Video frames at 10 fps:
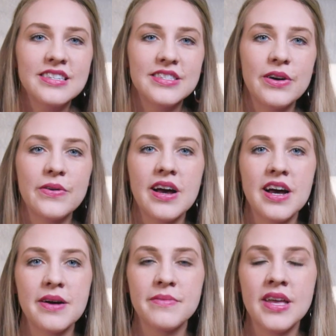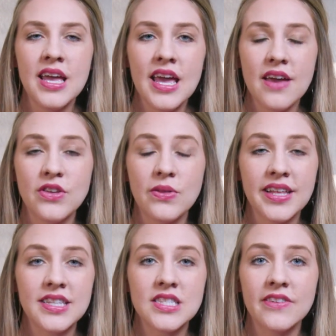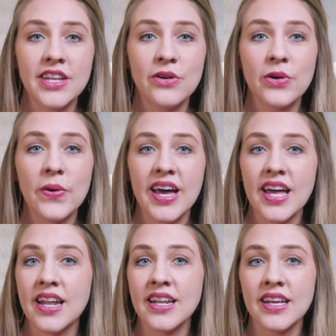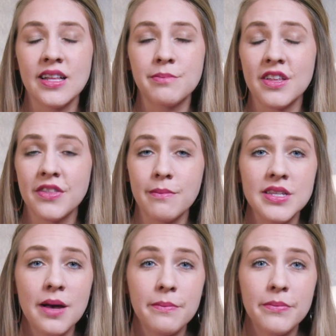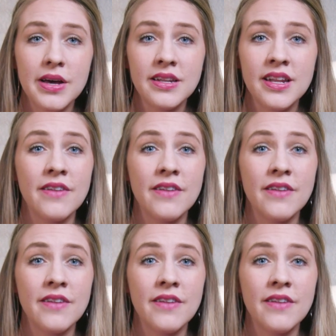So um, if you like this video, go ahead and click the thumbs up button.